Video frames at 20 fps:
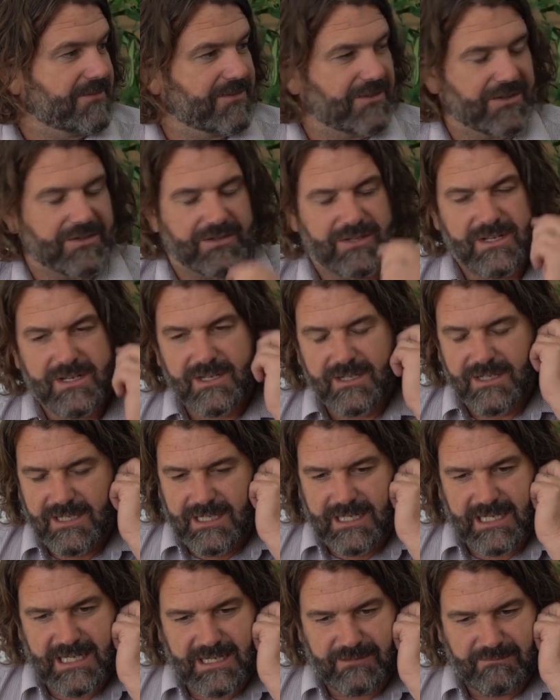So
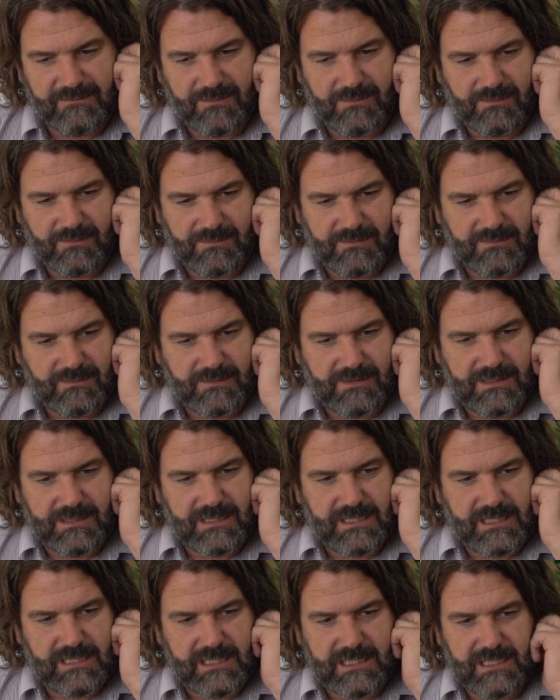an
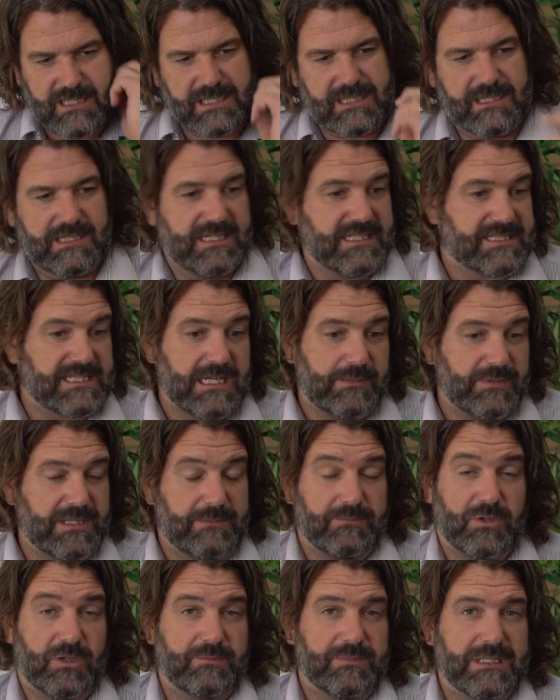example
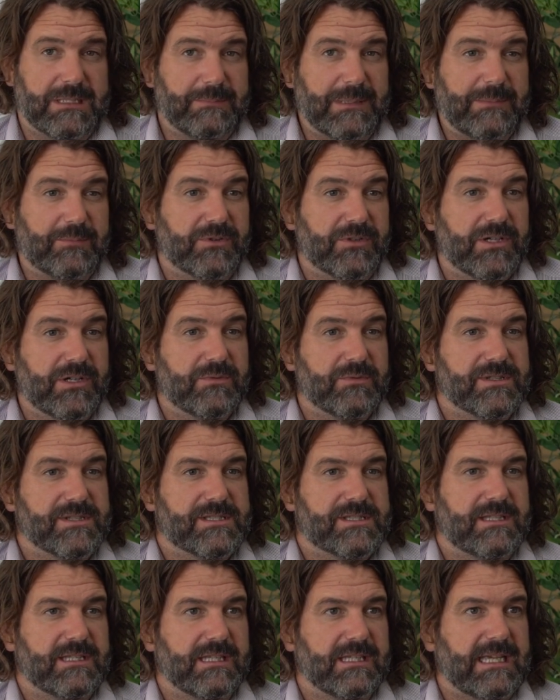that not many people know
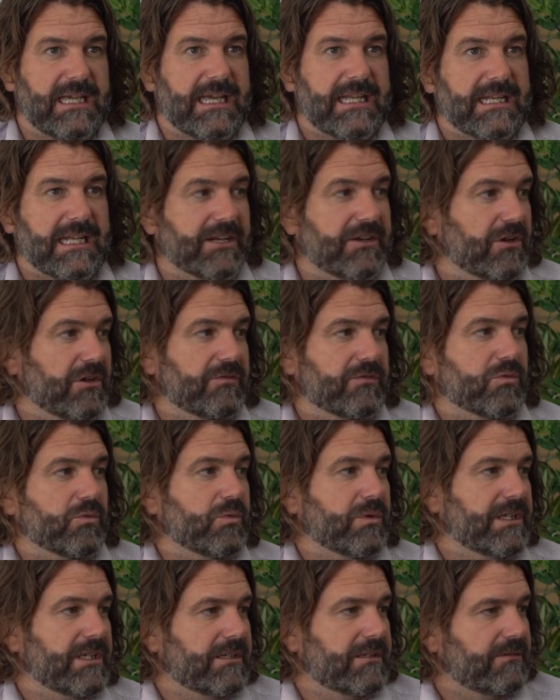is the Adelaide
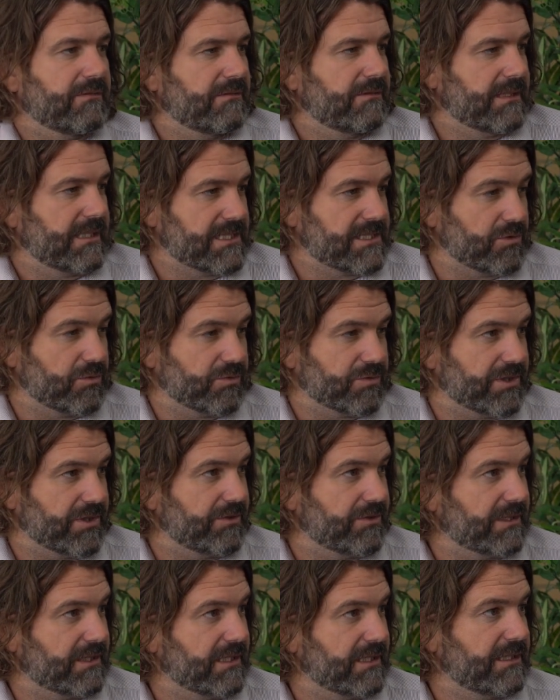Oval. That's all
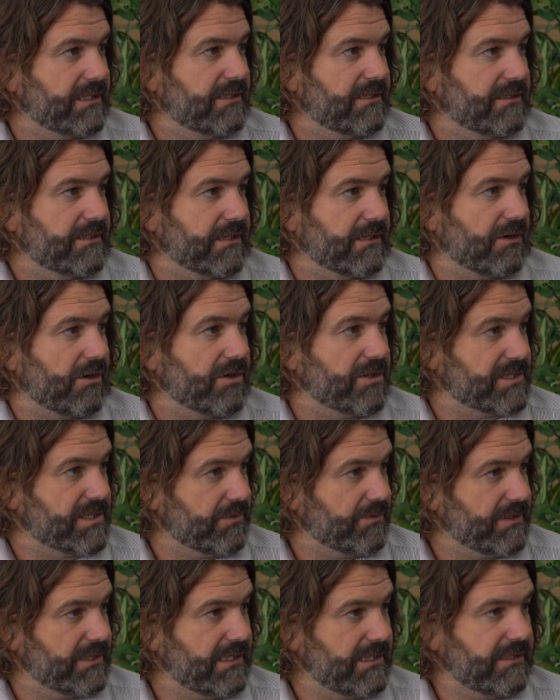turnkey, the
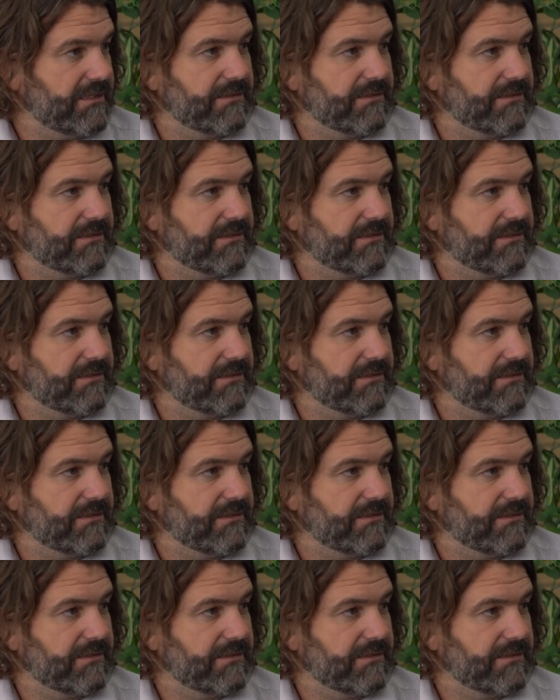hotel there,